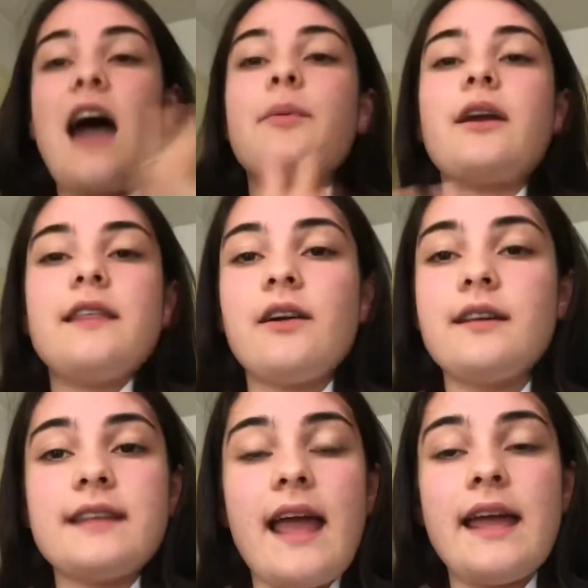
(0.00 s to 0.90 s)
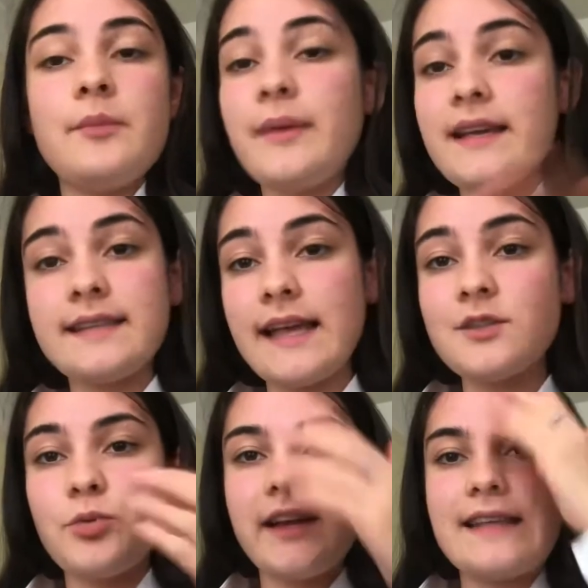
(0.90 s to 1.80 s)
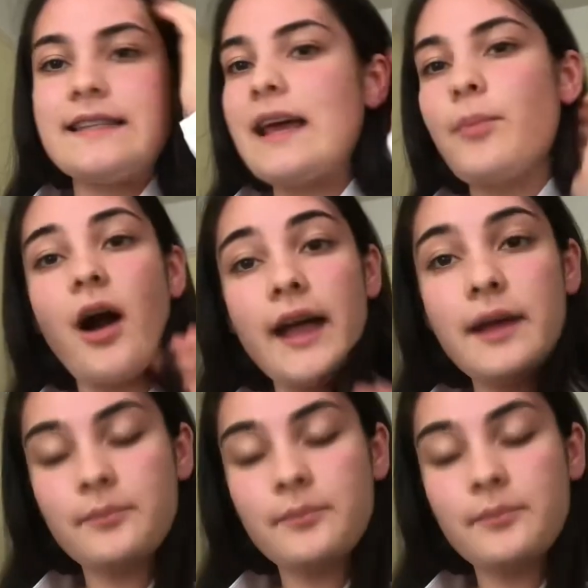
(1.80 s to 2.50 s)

apparently there is a big Sainsbury's nearby.